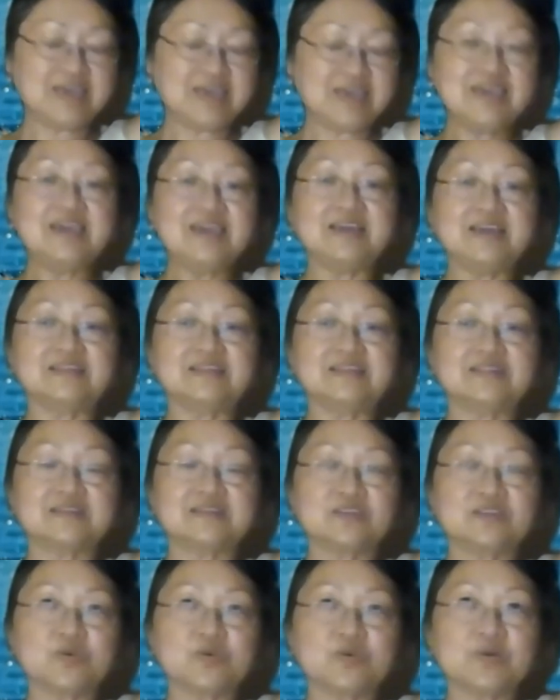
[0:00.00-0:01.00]
heat.
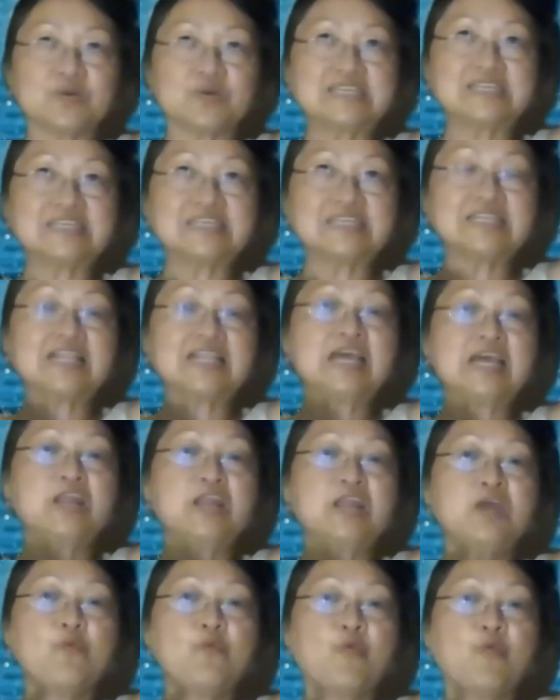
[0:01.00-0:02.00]
So it's
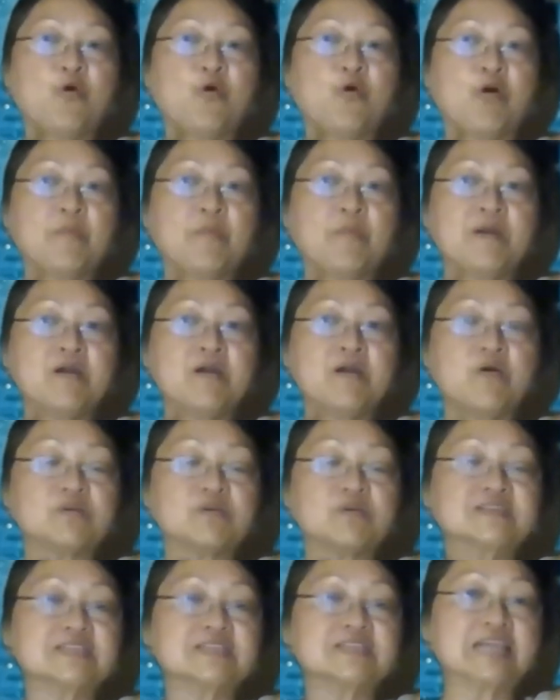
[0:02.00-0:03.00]
slightly warmer
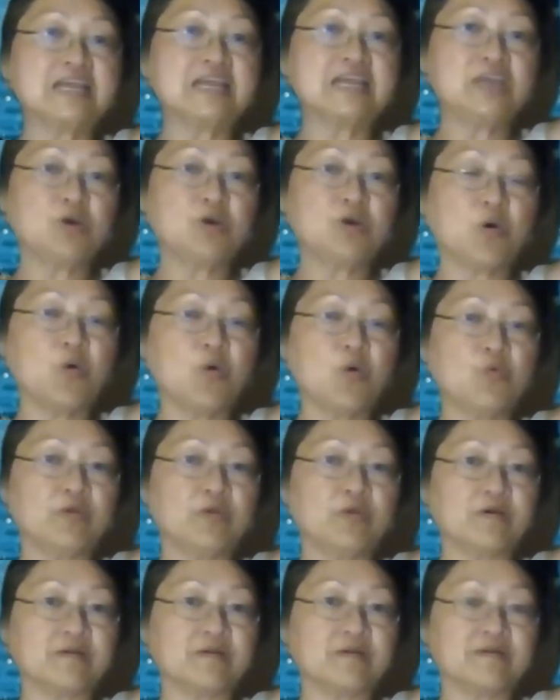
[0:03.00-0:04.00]
or slightly
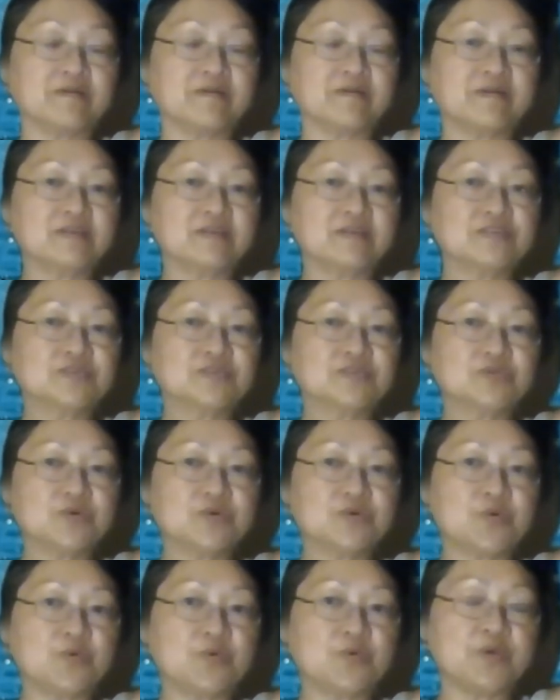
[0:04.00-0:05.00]
colder.
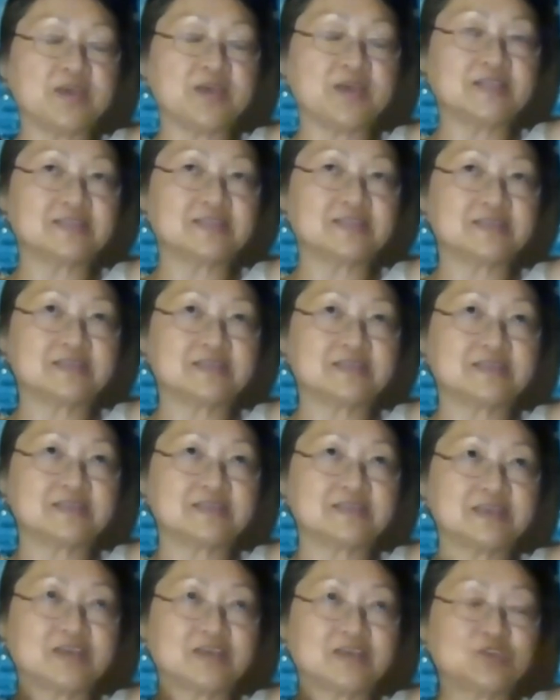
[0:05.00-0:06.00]
So
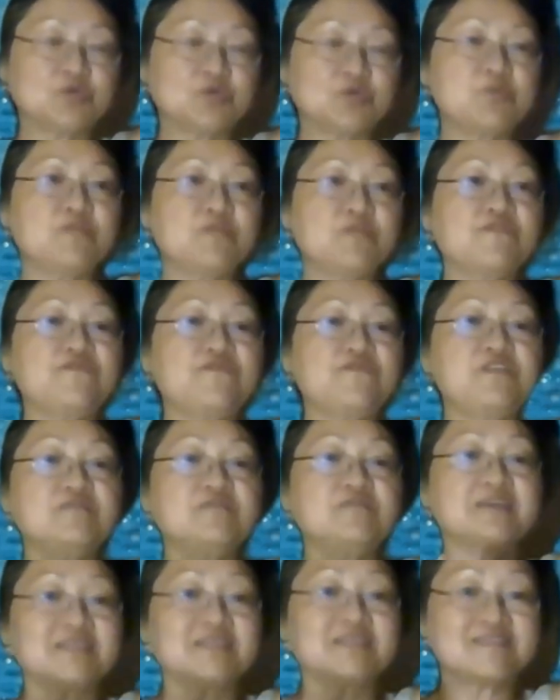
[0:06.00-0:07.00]
you would
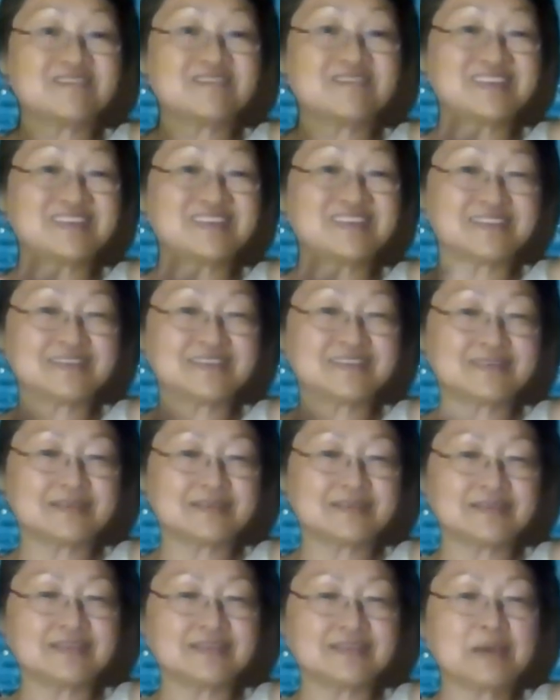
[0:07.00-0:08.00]
feel that there is
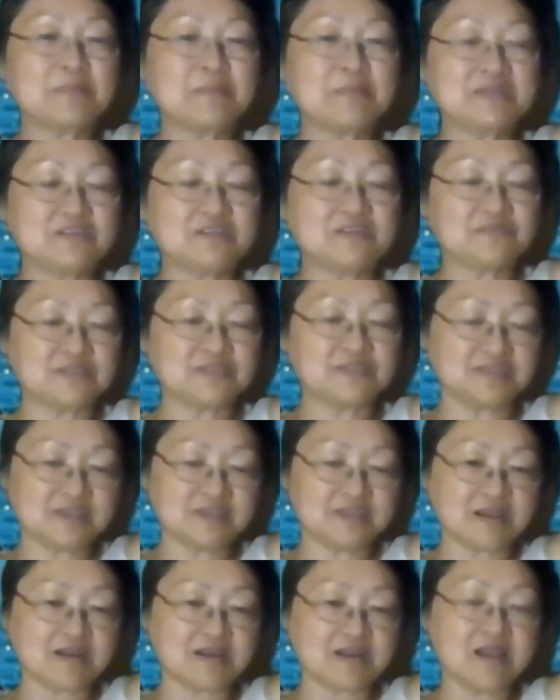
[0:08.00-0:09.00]
some difference
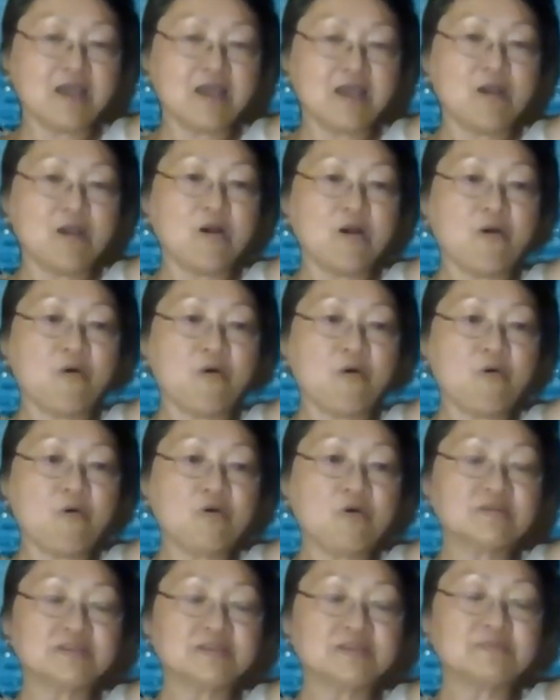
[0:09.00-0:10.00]
there.
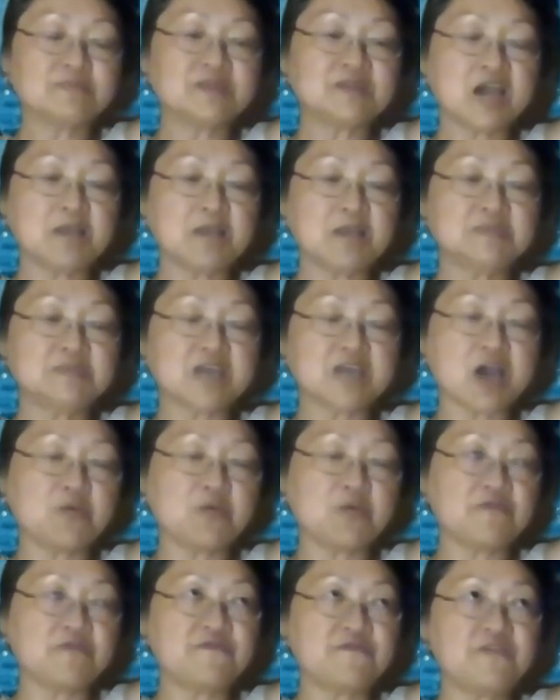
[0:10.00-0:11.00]
Or sometimes I
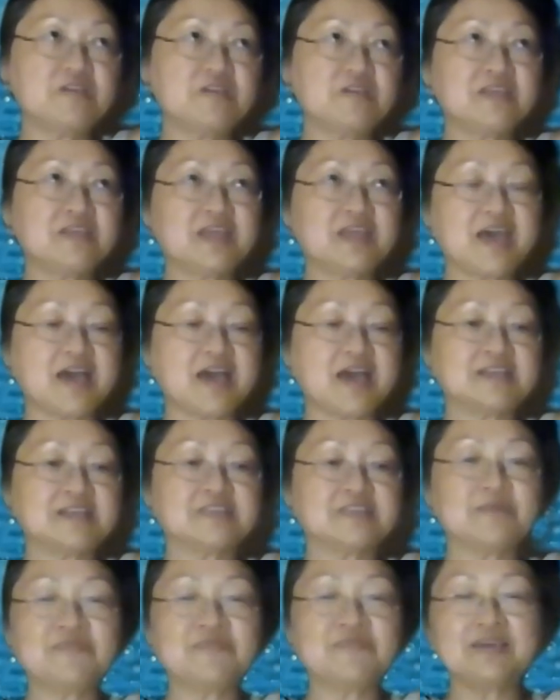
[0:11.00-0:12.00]
would feel it as
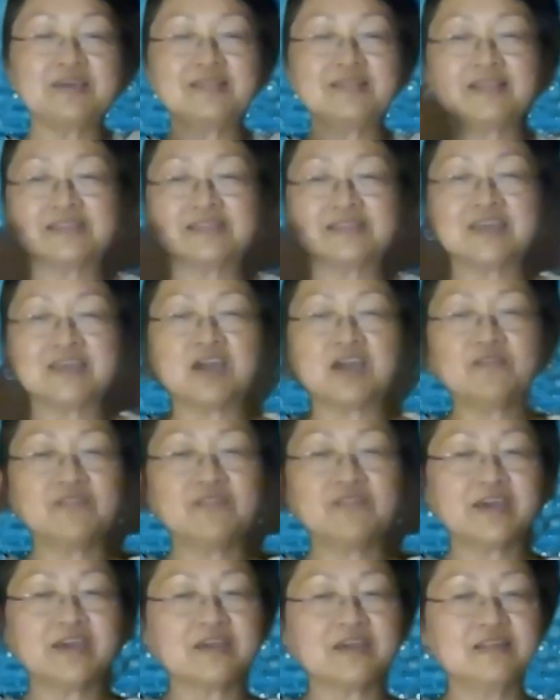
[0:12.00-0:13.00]
something, it's kind of
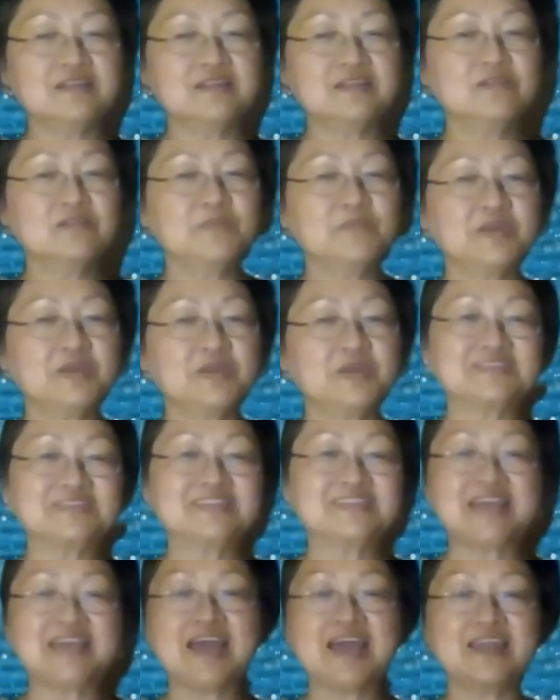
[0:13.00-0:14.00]
like a little bit of
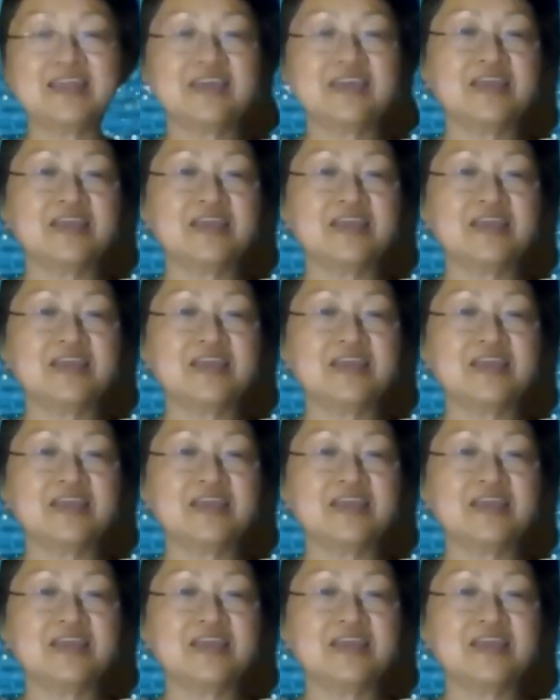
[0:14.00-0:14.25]
static